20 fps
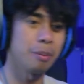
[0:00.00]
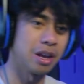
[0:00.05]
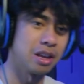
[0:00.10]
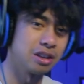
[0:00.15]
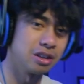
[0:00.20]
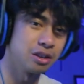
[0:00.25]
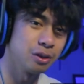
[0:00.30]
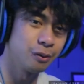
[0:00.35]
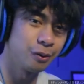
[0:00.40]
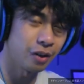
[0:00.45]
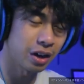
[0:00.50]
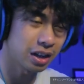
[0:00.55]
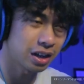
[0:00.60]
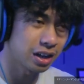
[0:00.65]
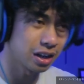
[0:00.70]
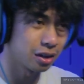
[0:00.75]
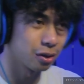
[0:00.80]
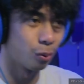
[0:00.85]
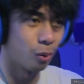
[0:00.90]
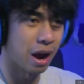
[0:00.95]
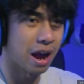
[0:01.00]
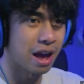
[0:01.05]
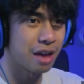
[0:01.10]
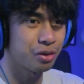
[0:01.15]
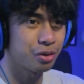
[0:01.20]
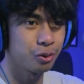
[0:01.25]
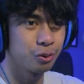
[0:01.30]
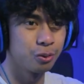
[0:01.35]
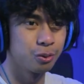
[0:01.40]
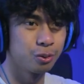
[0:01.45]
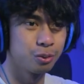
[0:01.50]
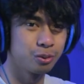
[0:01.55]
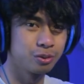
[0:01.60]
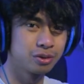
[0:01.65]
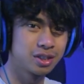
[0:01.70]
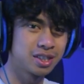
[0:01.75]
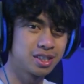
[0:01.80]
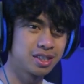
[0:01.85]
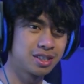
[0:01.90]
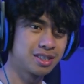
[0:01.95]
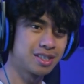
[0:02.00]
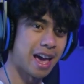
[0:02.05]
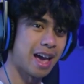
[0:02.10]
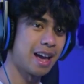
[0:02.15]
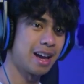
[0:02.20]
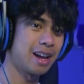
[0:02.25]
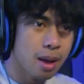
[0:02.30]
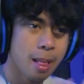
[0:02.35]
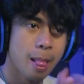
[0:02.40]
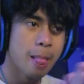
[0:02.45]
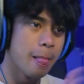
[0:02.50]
it. You fucking ran through skank.